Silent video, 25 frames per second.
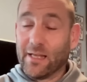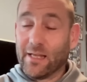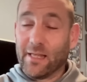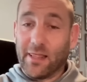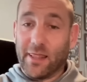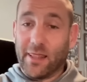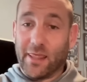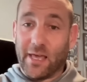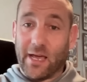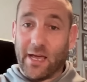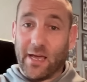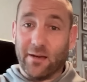
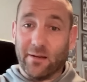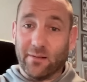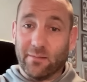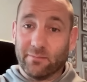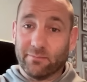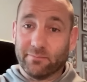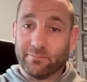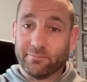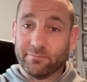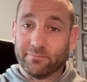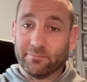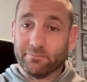then
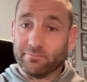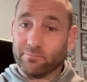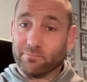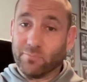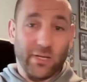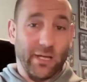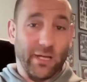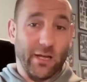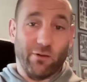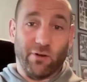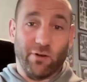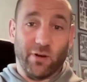we
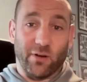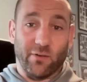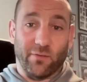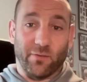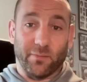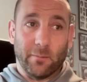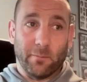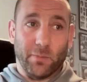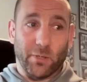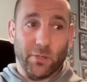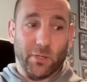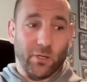get rid of
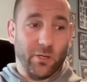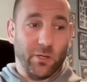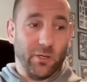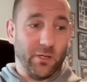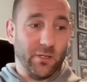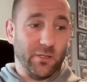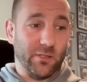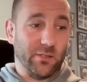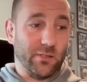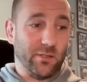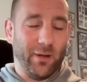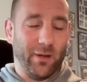them.
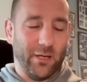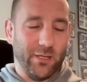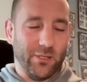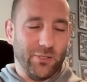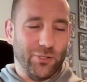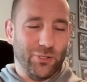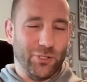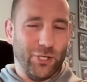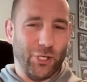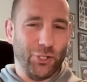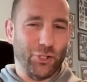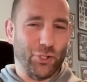Because as
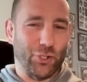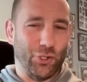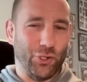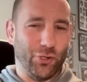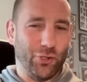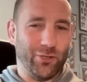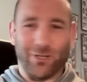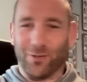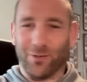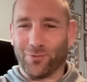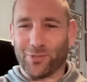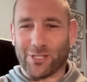Judge
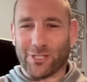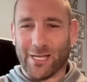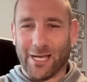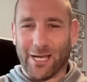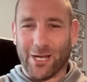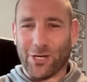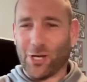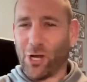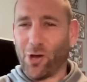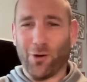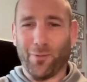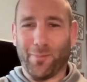Judy was
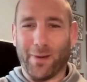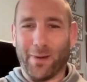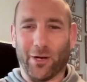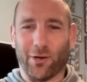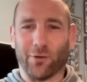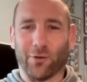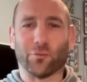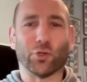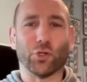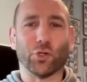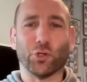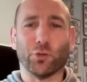saying, no amount
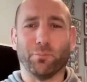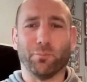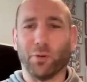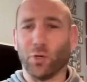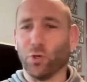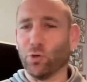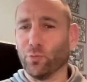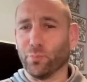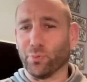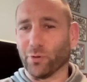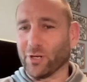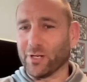of good
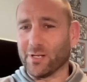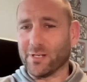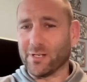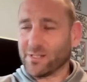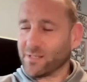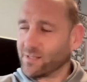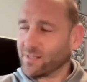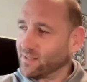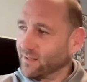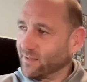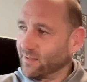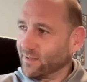
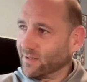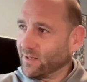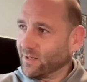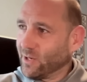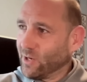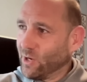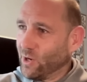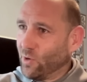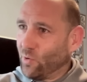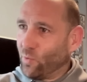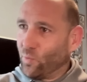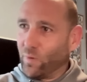blueberries
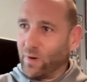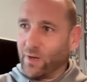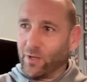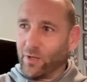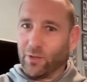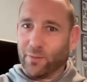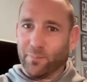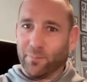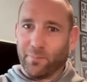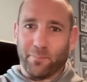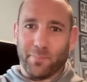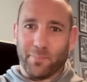
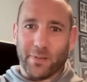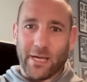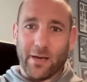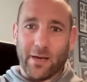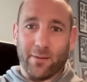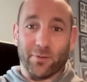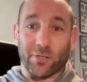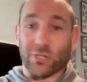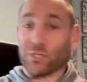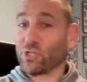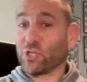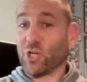will be
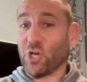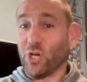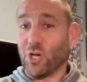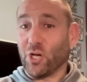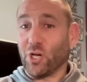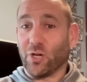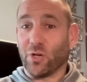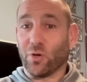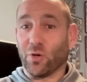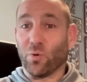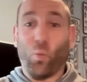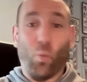able to
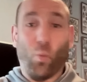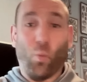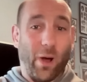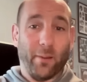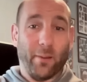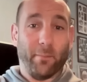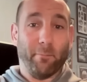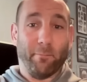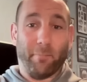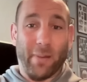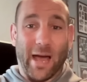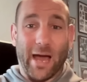turn
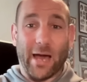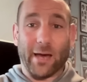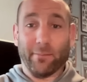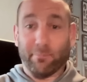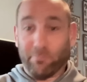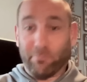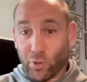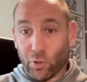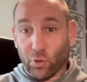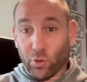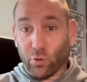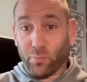one
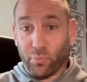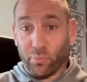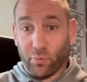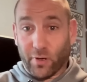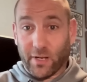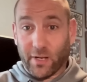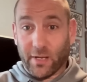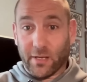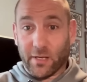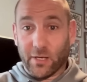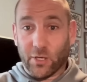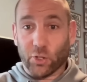bad
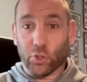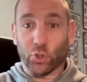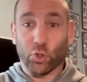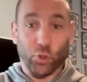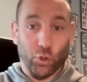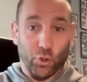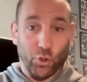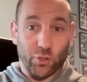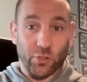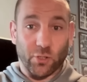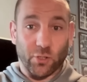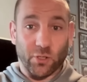blueberry
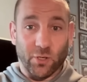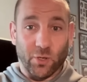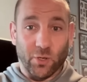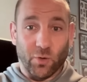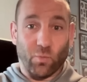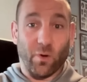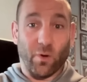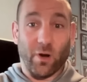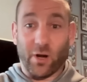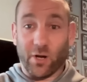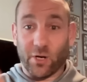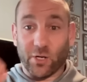good.
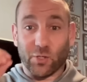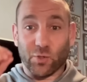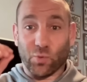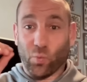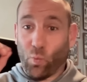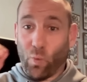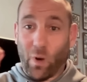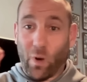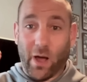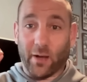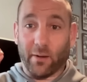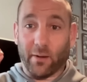Whereas
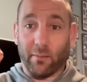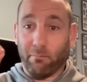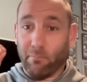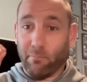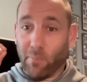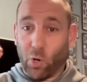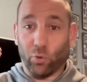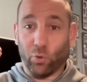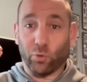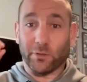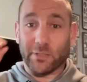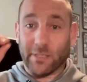one
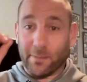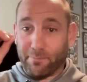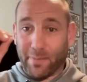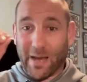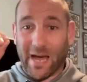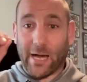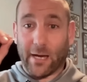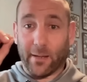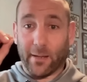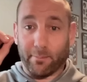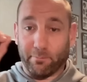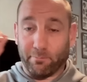moldy
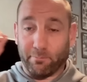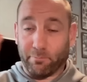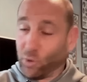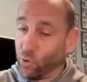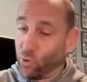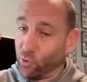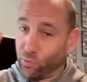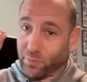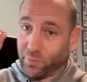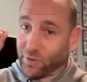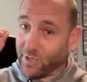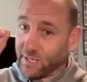bad
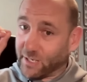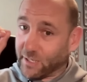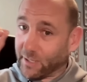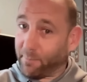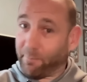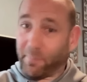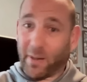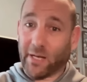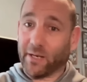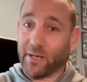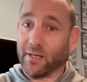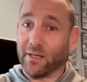blueberry in a
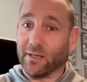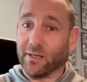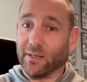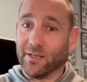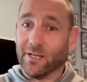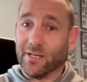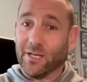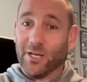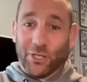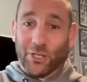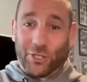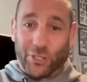punnet
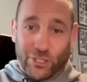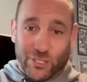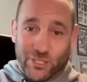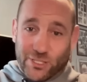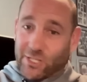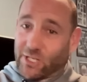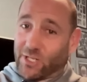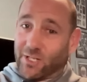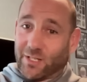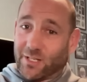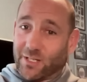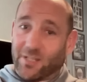can
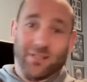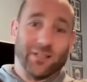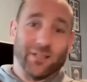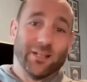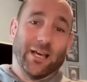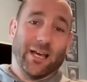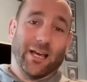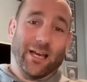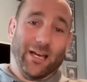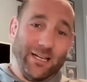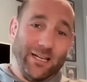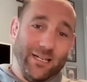turn
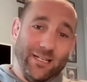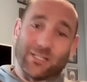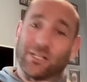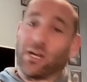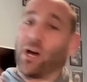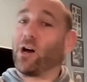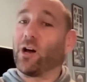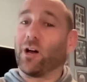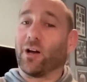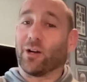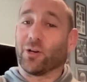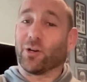an
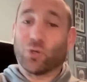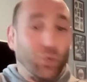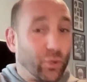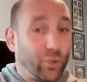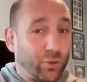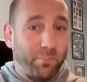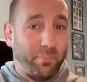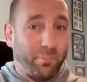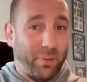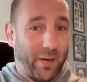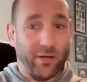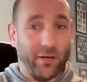entire
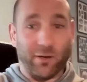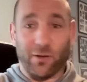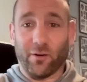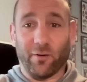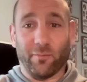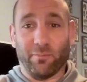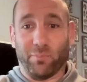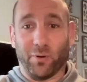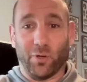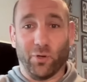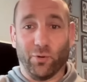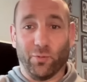good punnet
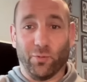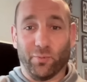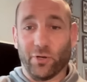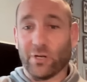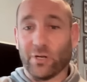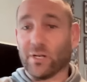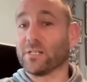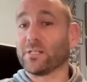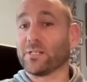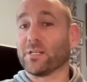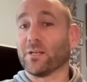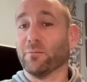of
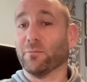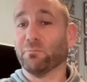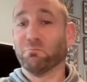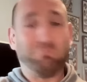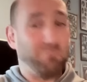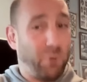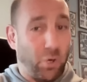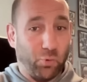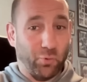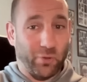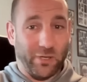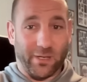blueberries
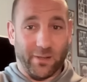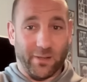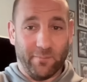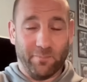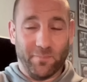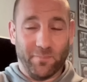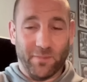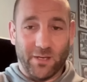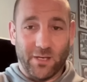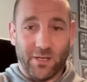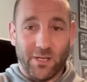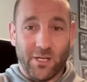moldy.
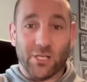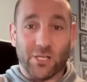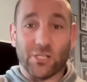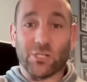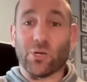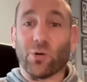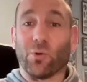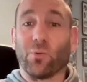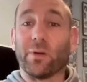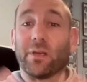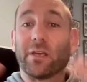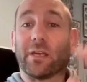
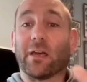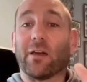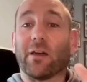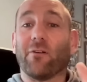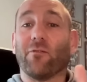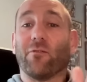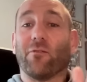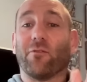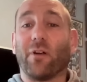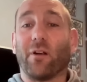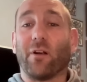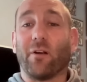So we get
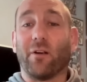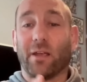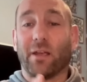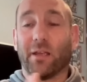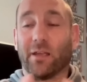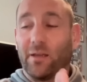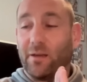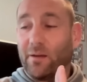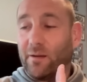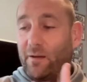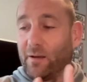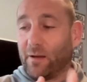
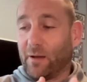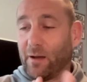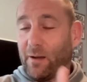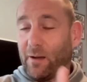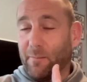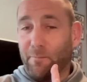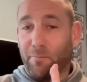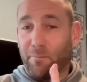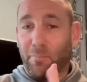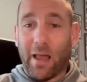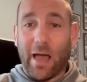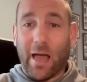very
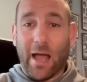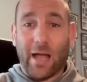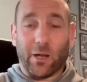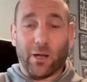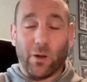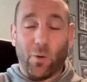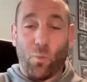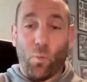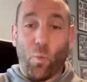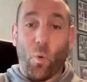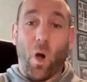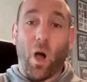black
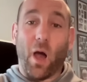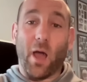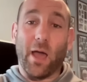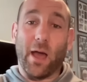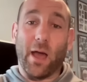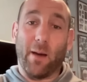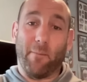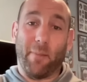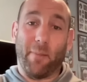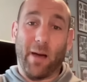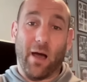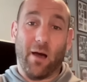and white
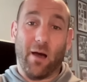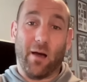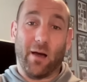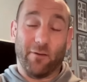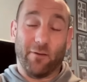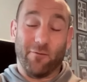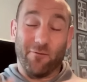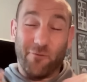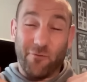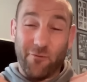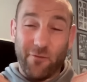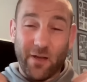about
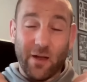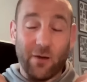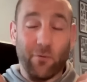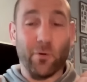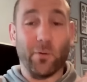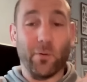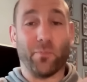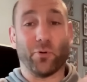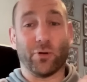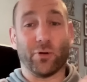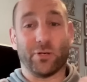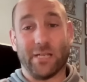and
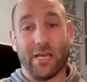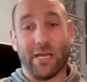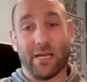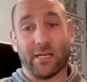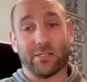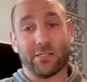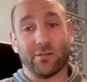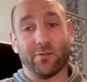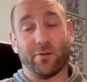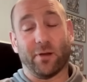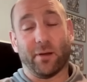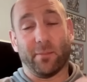very
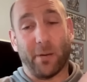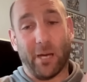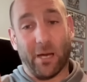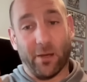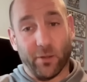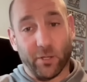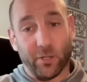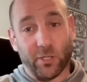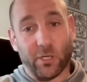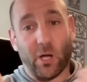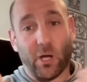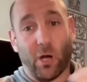protective about
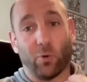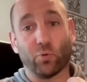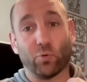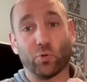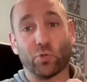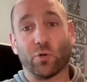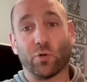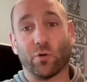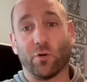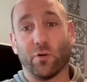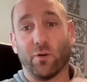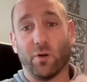the
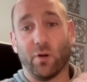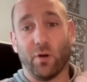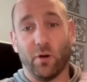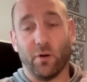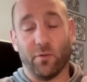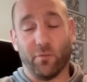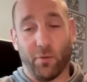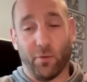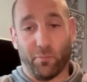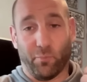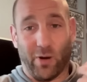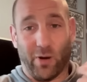culture
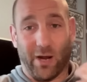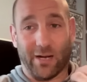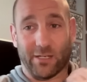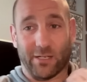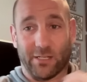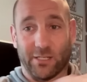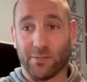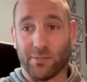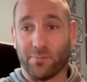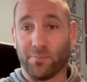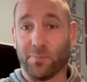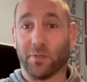of a
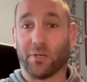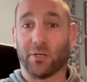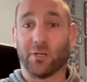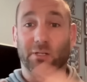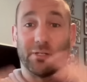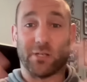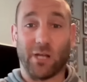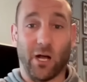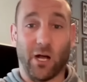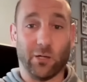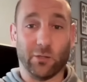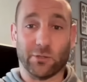practice,
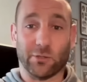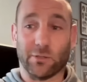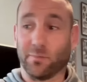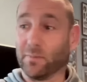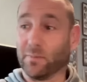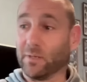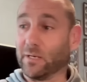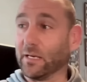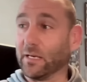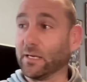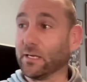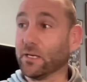because
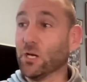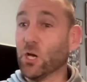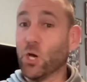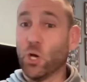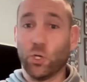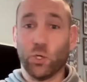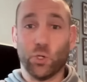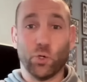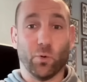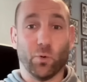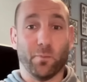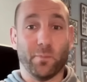ultimately
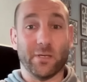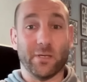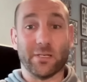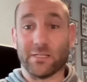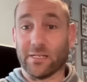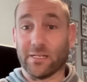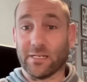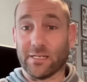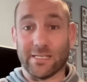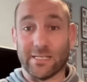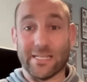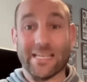your
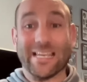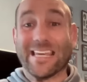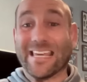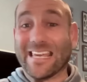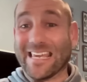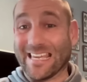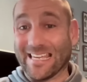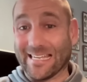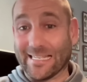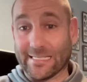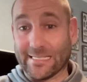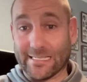business
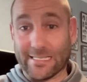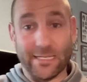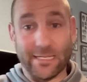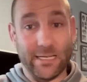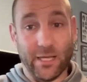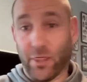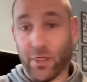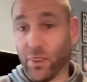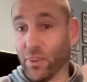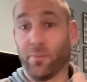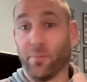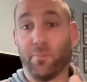is
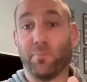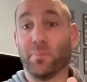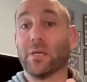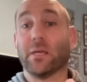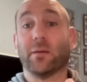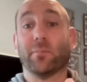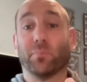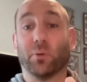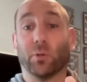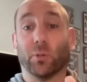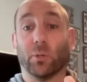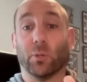the
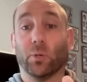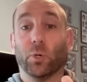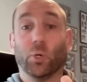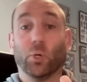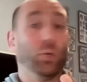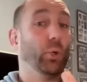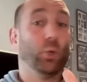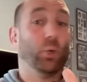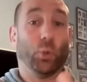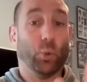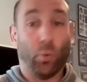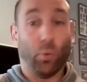people
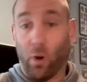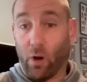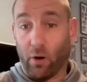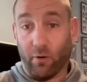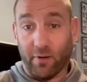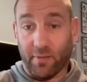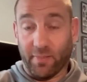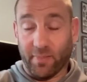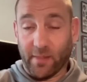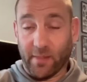who are in